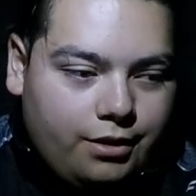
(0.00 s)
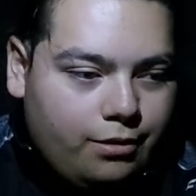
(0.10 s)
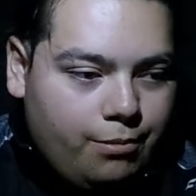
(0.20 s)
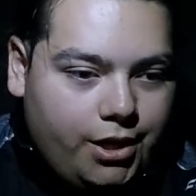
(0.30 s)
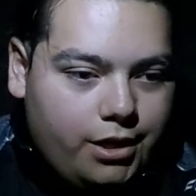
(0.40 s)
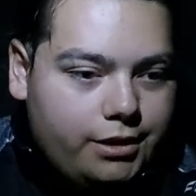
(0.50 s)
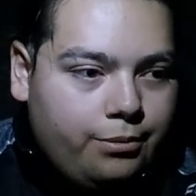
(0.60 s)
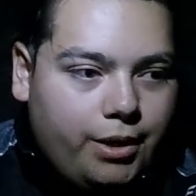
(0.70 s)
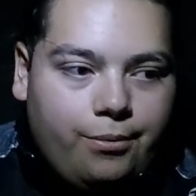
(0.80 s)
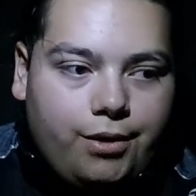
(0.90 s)
To be honest,
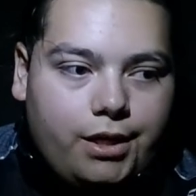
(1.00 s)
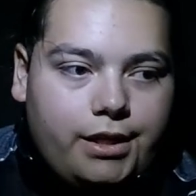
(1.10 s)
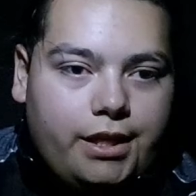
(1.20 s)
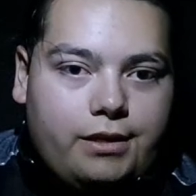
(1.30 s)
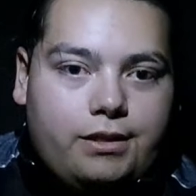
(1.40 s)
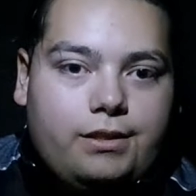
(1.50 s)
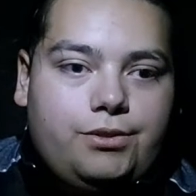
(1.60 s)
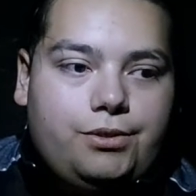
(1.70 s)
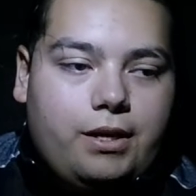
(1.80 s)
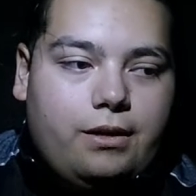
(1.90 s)
we wanted the
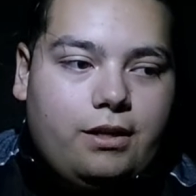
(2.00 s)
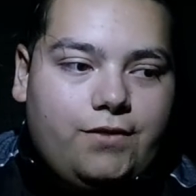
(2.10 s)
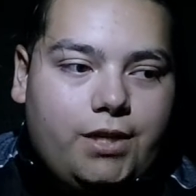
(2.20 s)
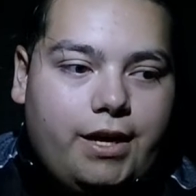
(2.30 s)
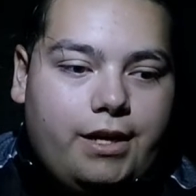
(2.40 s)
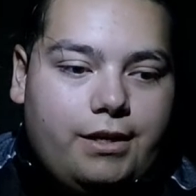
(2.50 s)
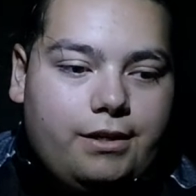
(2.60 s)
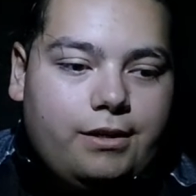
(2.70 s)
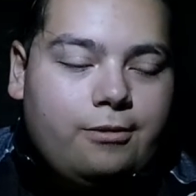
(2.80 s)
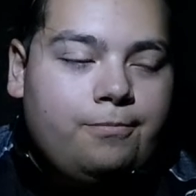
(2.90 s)
SSLF to end
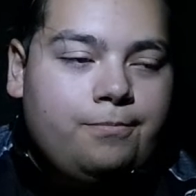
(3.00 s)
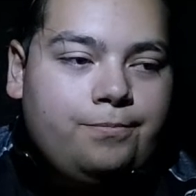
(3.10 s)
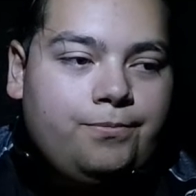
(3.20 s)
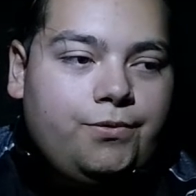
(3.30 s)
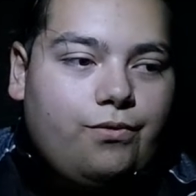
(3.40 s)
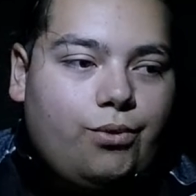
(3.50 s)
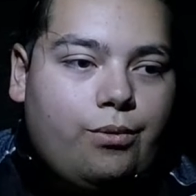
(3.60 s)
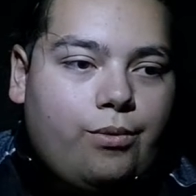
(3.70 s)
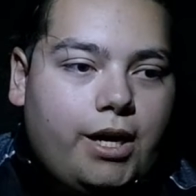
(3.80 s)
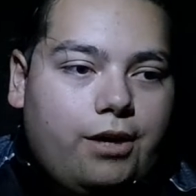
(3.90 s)
for
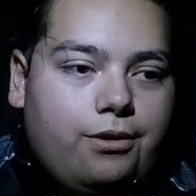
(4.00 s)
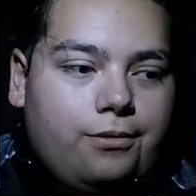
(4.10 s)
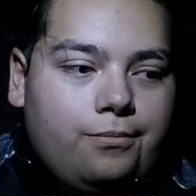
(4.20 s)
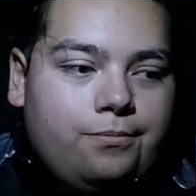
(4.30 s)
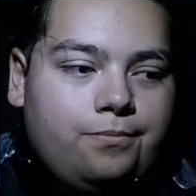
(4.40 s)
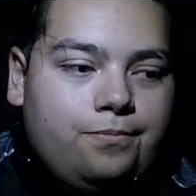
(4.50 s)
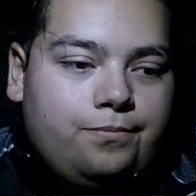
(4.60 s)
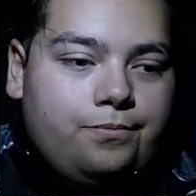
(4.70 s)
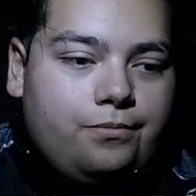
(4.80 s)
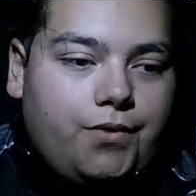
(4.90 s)
a while.
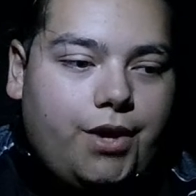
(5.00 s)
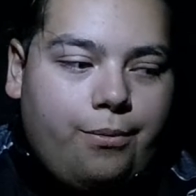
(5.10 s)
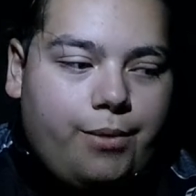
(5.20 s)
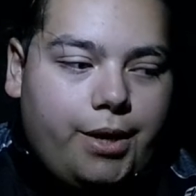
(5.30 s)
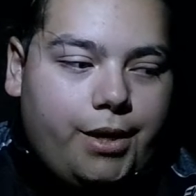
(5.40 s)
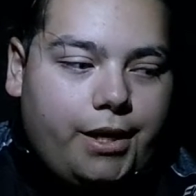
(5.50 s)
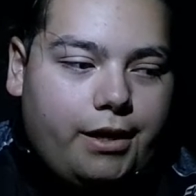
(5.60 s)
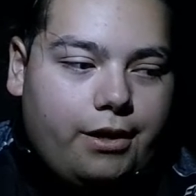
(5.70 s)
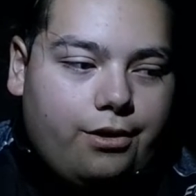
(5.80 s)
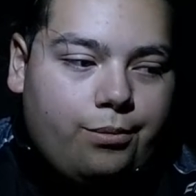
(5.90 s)
That way we could
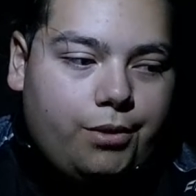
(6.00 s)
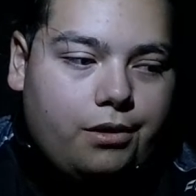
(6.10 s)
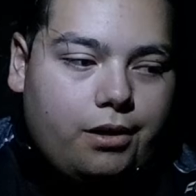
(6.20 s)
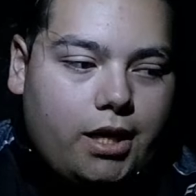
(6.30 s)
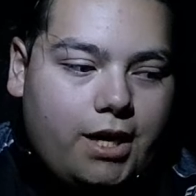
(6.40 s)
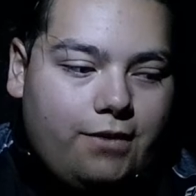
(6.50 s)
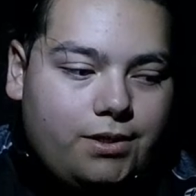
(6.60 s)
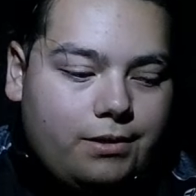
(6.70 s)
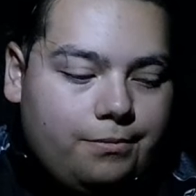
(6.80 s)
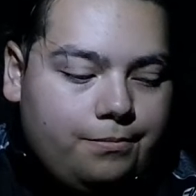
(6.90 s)
get on with our lives.